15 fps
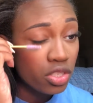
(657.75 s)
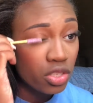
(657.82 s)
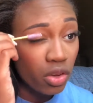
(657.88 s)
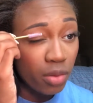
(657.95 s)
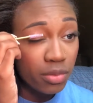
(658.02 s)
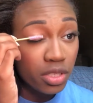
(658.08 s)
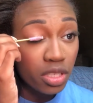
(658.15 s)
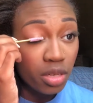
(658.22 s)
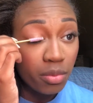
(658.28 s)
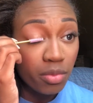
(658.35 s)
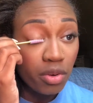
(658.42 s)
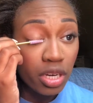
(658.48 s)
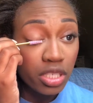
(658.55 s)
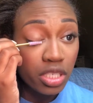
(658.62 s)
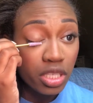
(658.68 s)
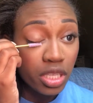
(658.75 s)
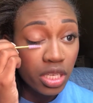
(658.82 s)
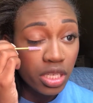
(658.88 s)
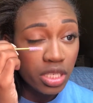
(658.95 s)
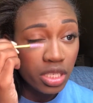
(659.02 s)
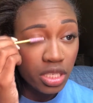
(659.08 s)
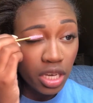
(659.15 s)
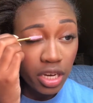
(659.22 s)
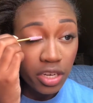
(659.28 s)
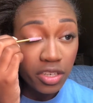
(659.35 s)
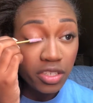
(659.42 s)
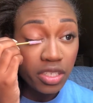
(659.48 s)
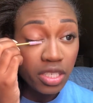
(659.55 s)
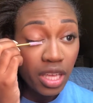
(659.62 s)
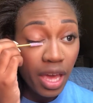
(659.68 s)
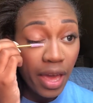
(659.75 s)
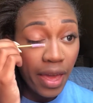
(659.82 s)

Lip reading: so I'm just gonna brush these suckers